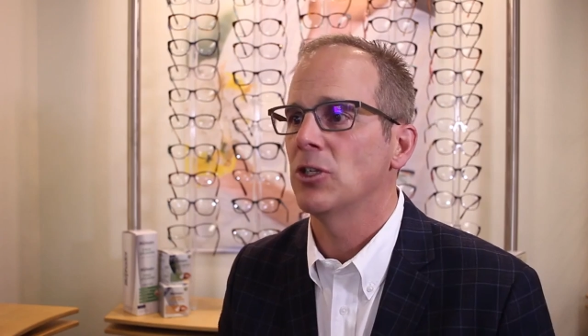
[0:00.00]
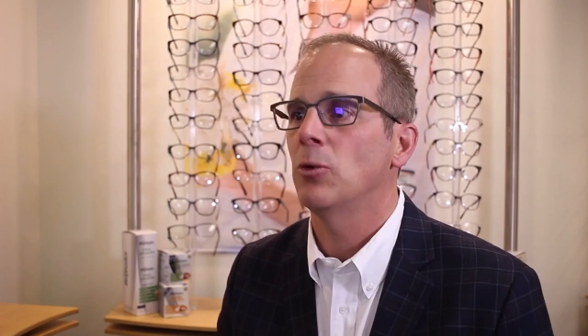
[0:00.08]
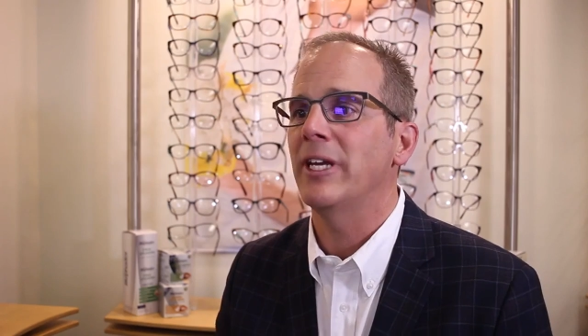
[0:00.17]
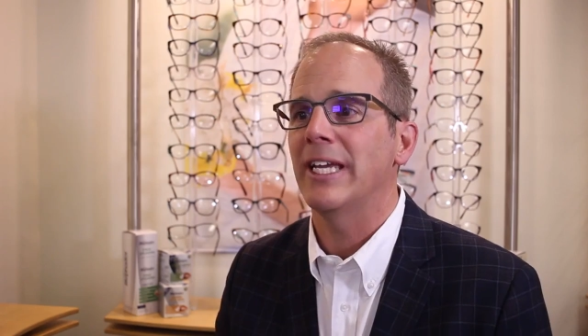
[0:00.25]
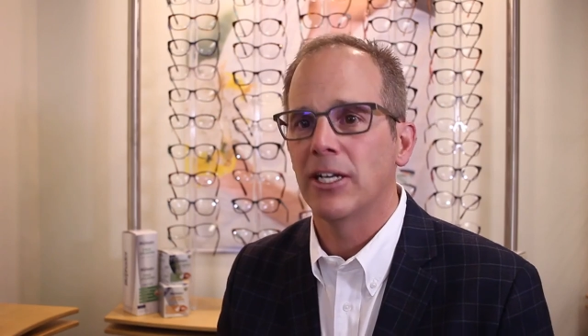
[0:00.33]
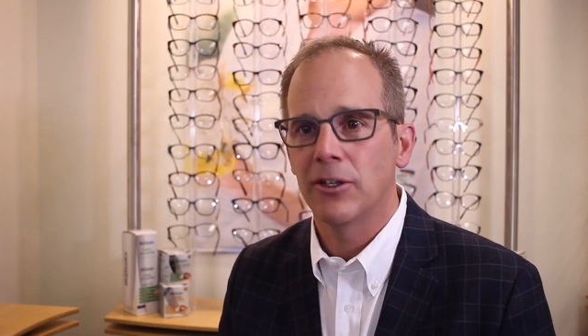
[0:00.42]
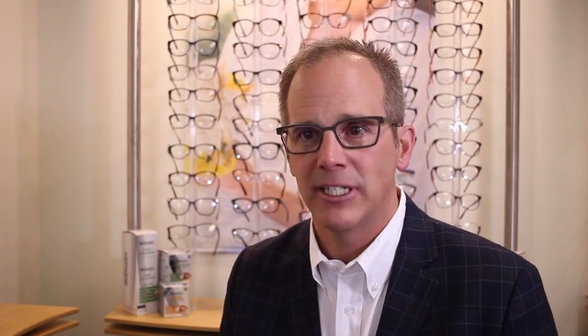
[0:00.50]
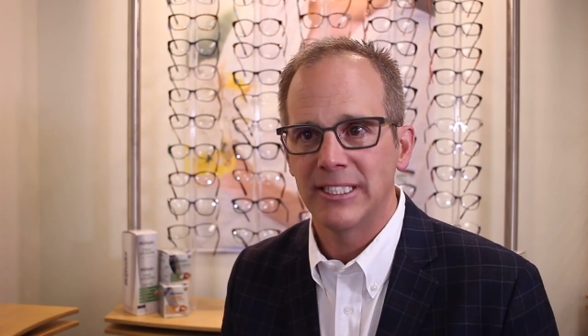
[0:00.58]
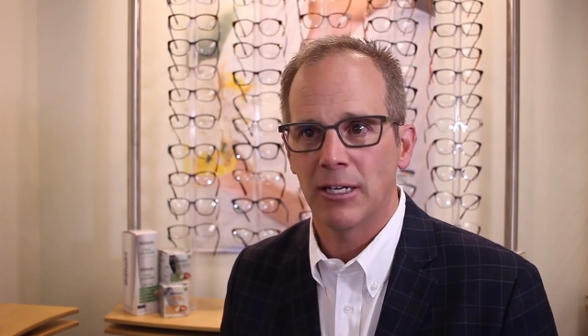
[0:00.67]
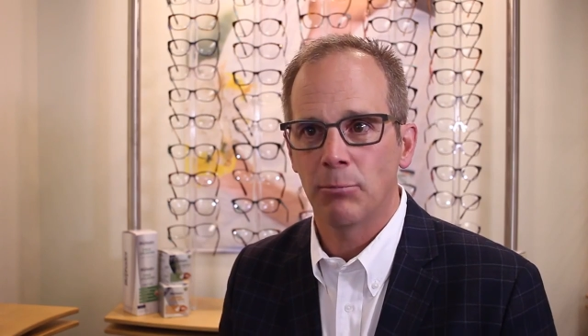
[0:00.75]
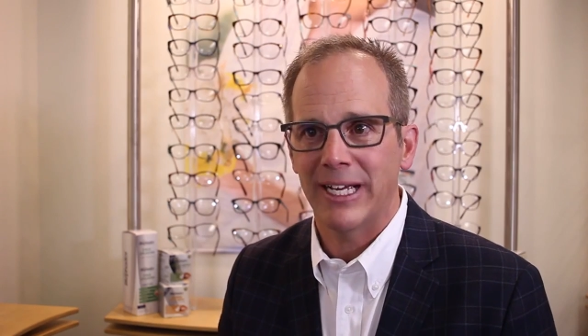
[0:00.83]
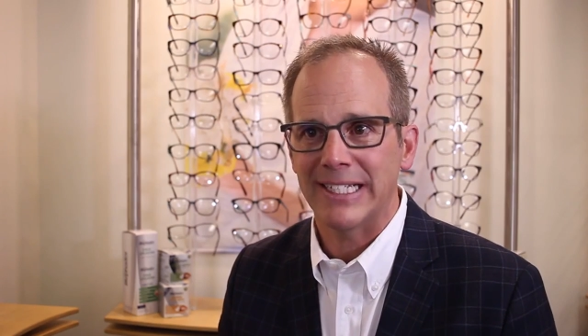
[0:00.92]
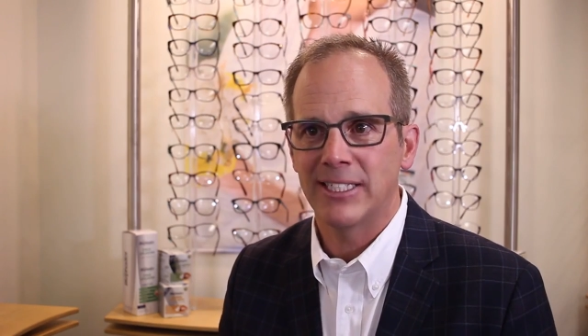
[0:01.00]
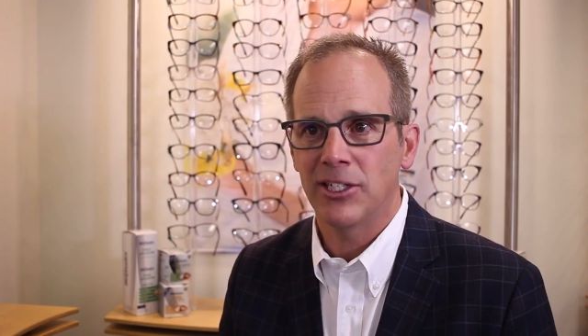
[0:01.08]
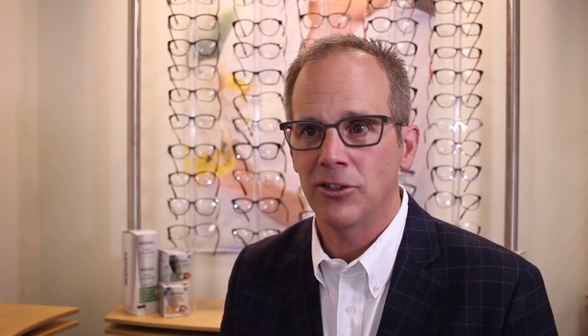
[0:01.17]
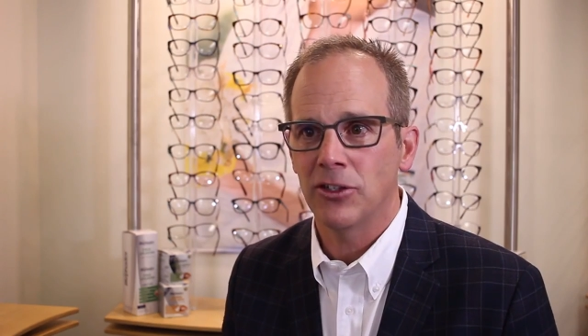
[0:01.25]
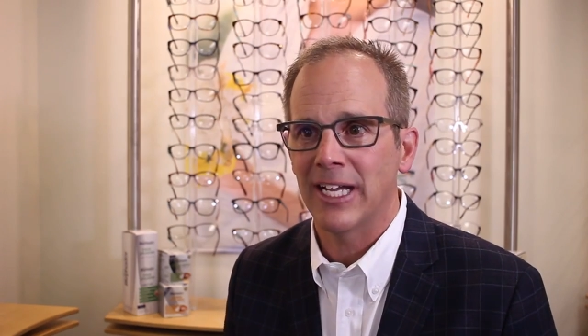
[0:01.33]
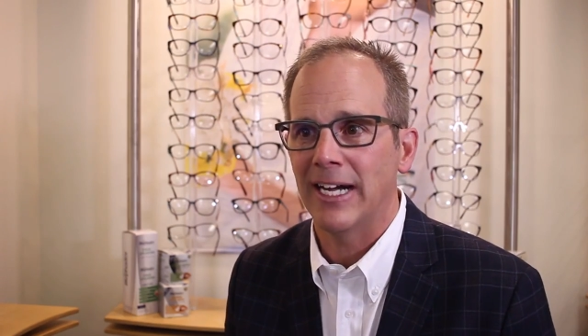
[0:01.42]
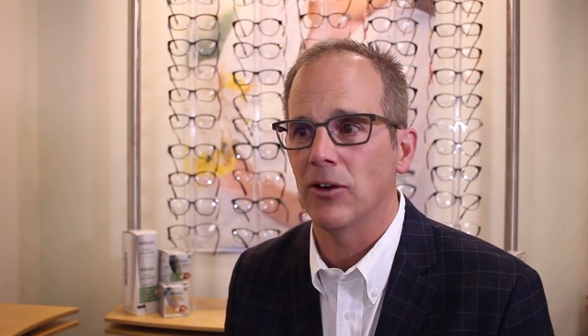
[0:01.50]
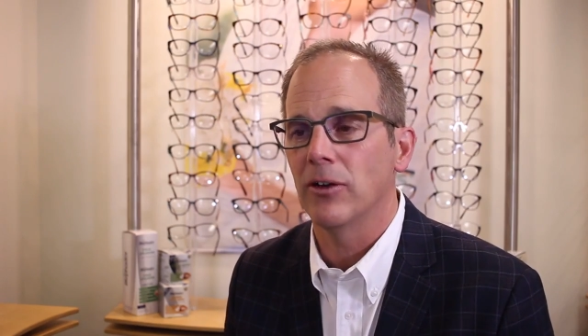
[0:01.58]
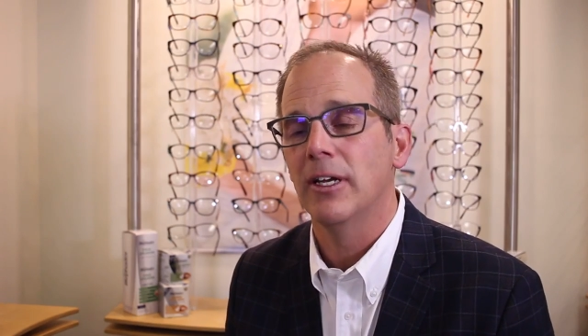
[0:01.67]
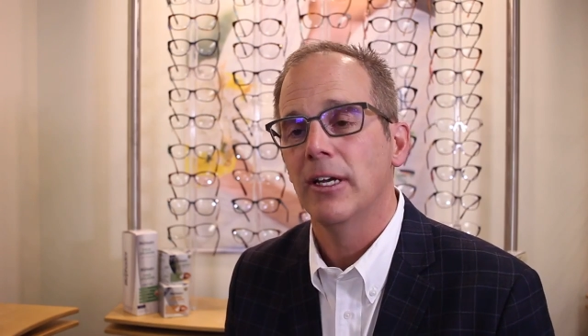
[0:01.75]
so we increase our bacterial count.